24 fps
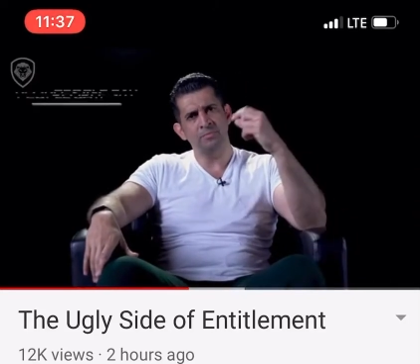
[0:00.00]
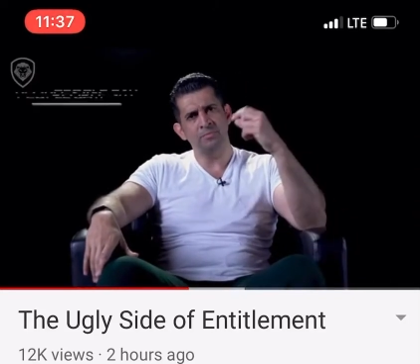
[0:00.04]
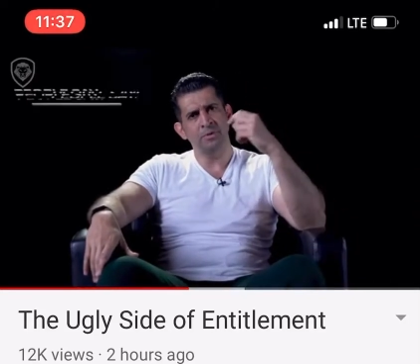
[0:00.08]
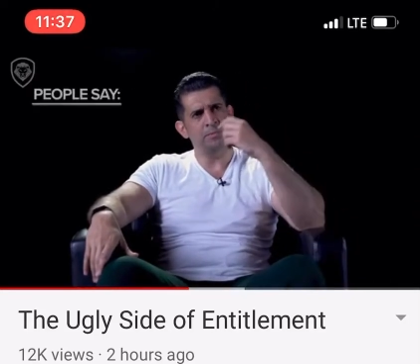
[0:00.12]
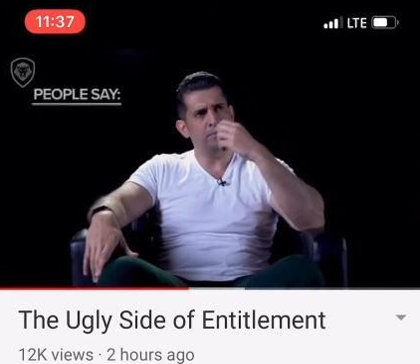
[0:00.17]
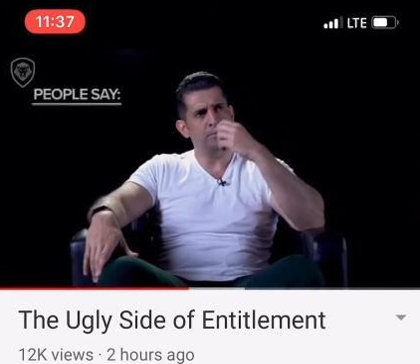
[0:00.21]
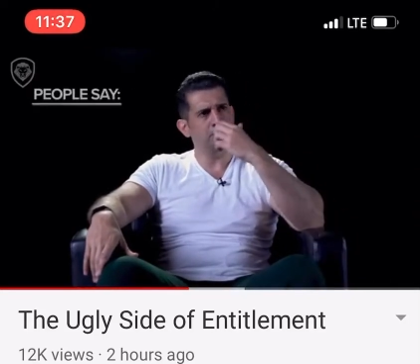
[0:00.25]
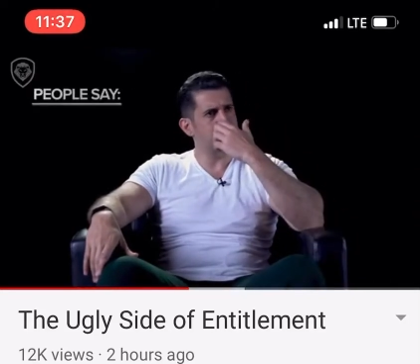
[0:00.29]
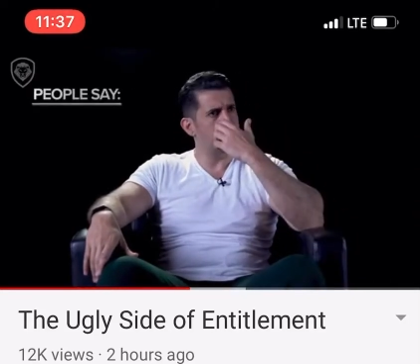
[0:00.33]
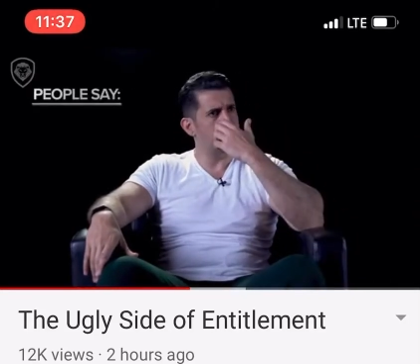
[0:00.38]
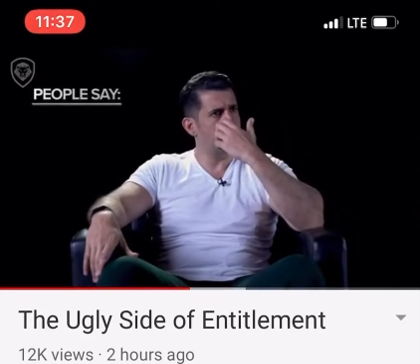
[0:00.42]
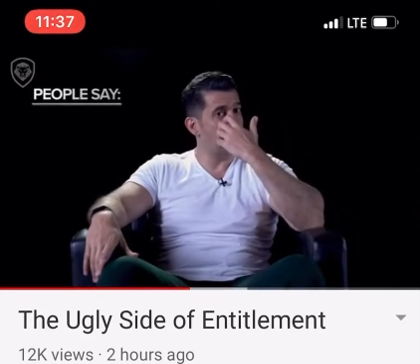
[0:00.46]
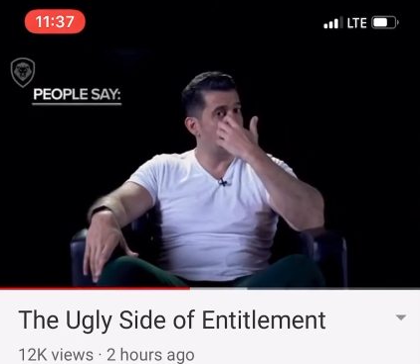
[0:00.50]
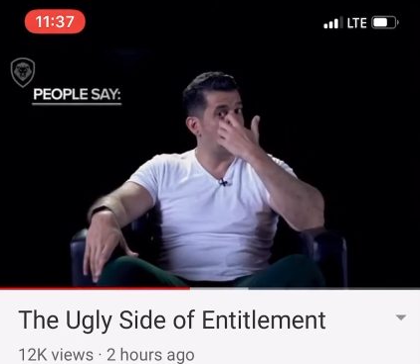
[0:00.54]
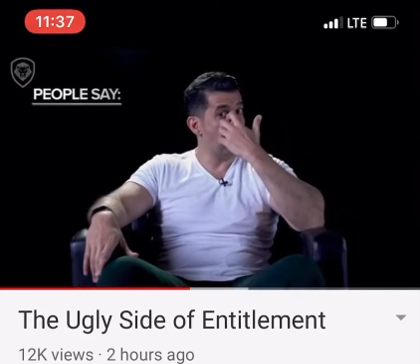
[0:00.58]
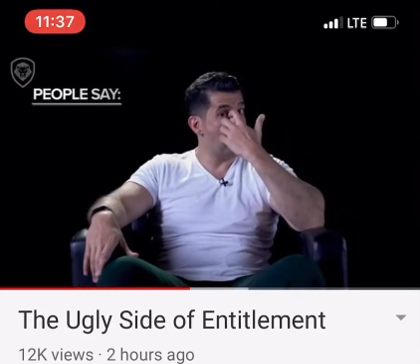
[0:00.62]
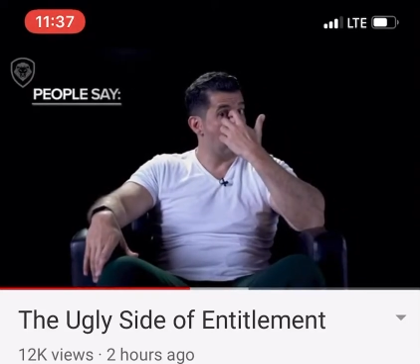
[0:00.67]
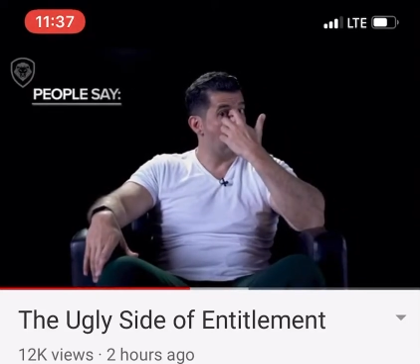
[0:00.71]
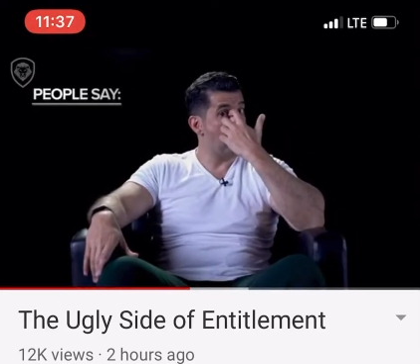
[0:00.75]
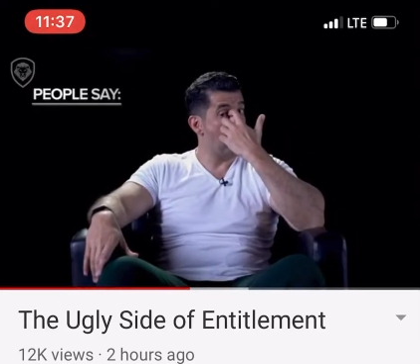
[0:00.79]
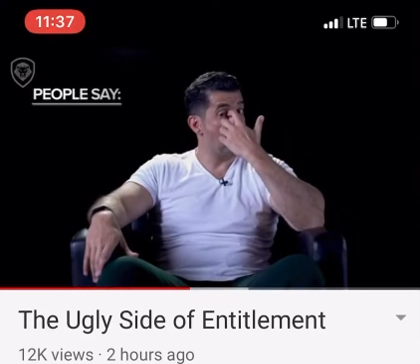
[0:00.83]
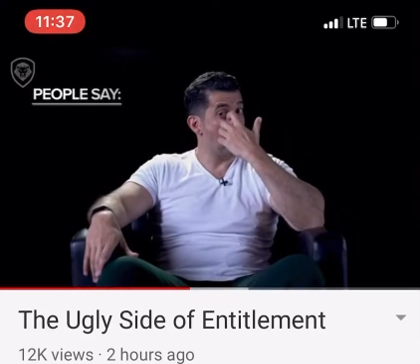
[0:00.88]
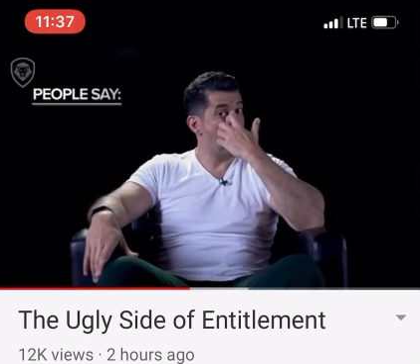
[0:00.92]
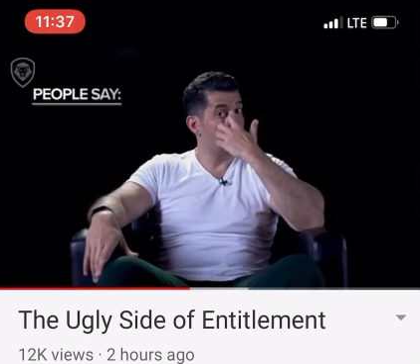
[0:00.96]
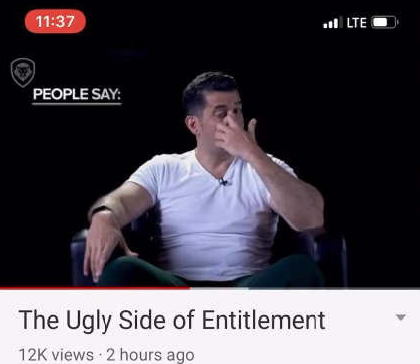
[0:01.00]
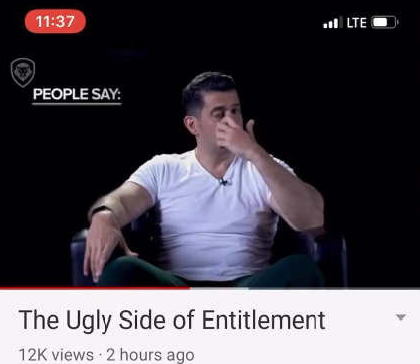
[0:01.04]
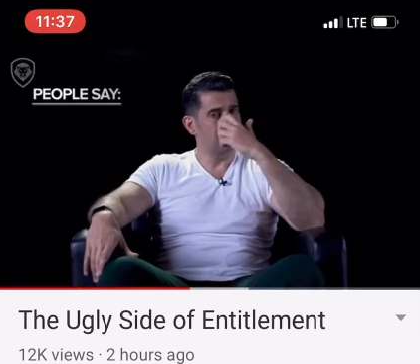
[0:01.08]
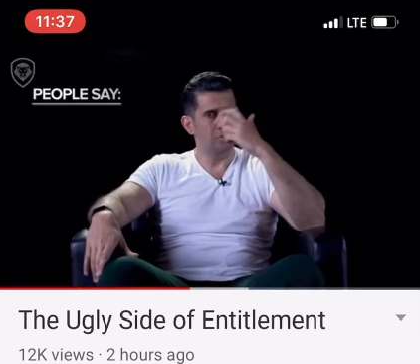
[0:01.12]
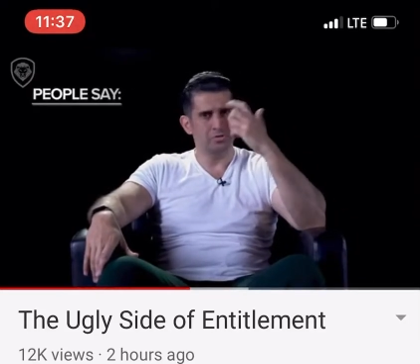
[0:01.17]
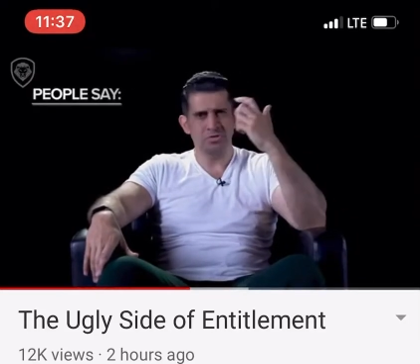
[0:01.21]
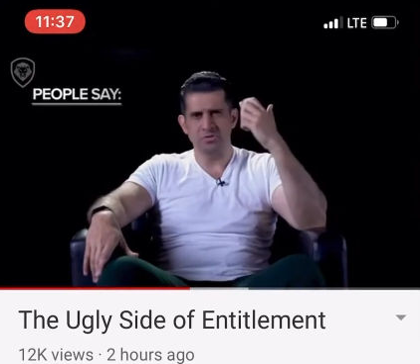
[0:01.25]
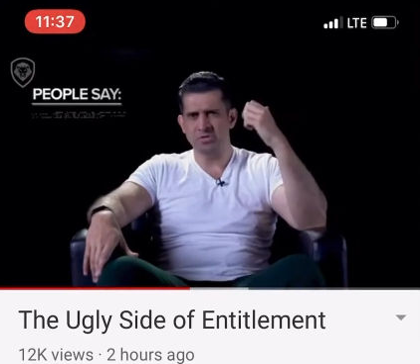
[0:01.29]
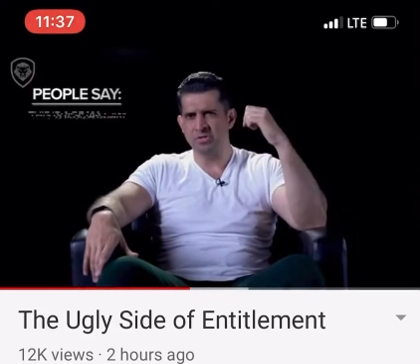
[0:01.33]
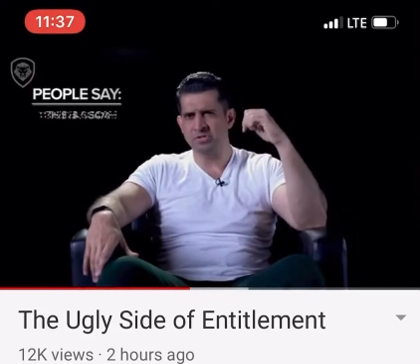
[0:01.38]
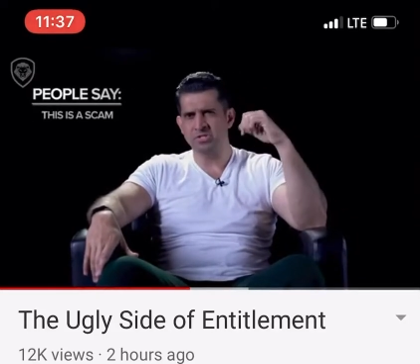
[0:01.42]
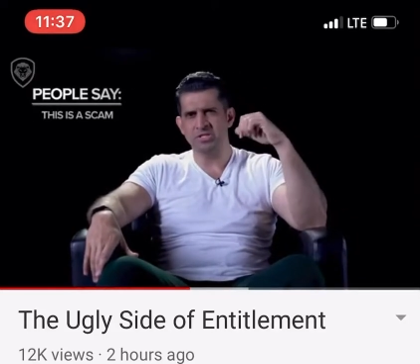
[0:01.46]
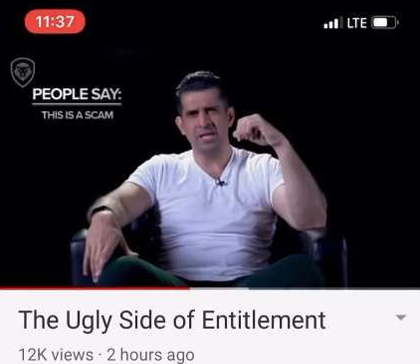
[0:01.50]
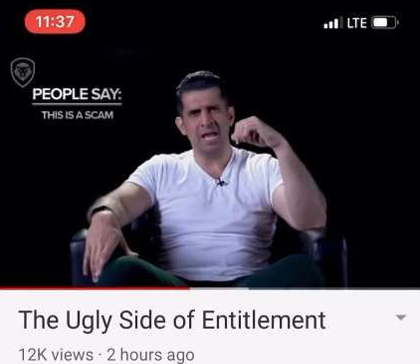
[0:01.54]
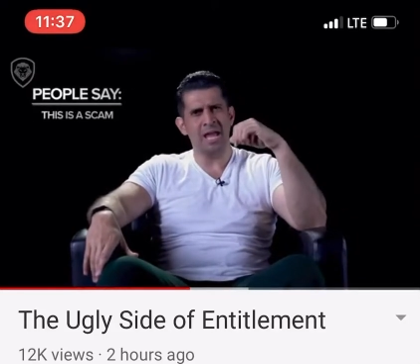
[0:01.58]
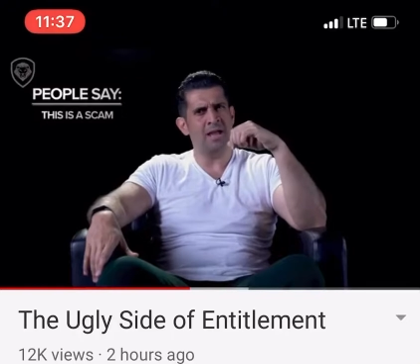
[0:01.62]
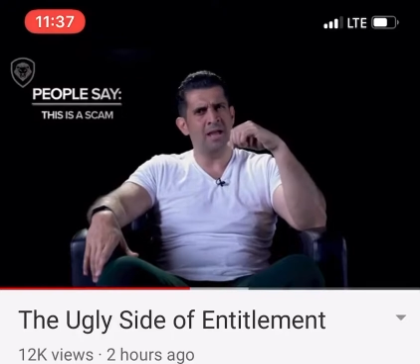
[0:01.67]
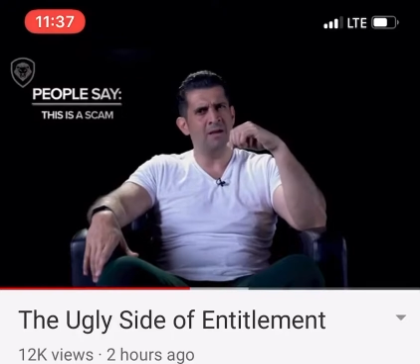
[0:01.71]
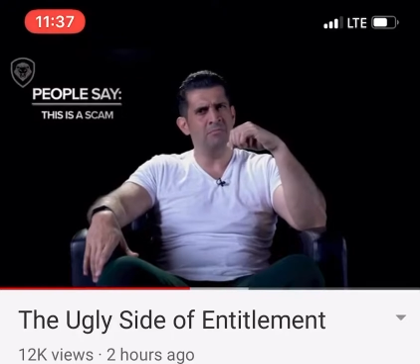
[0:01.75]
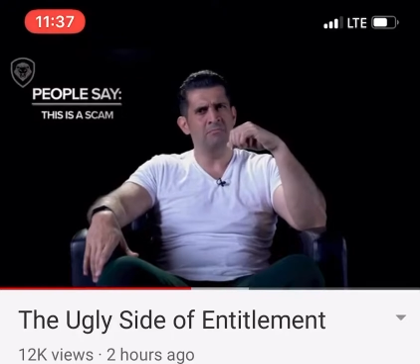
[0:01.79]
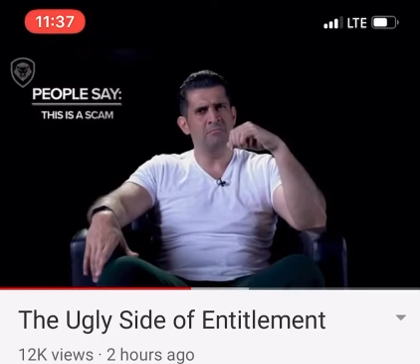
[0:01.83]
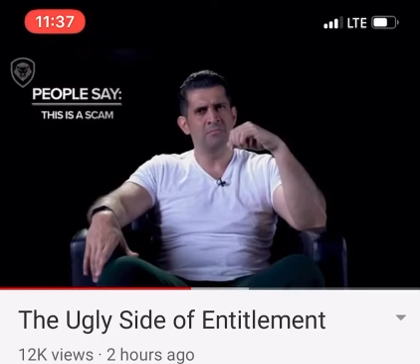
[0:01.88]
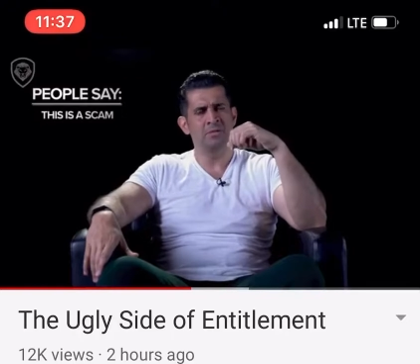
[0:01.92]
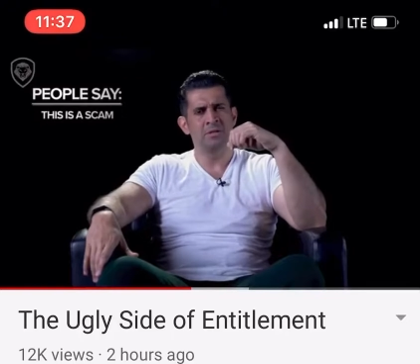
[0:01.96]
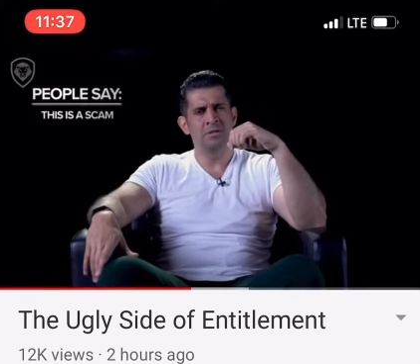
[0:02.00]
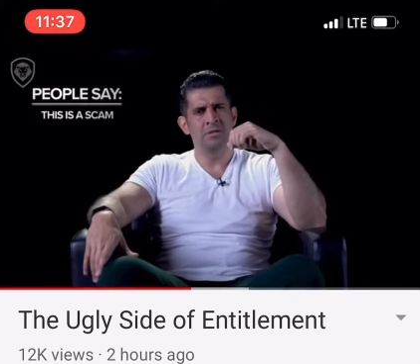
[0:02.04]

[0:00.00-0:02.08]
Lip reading: people saying, this is a scam.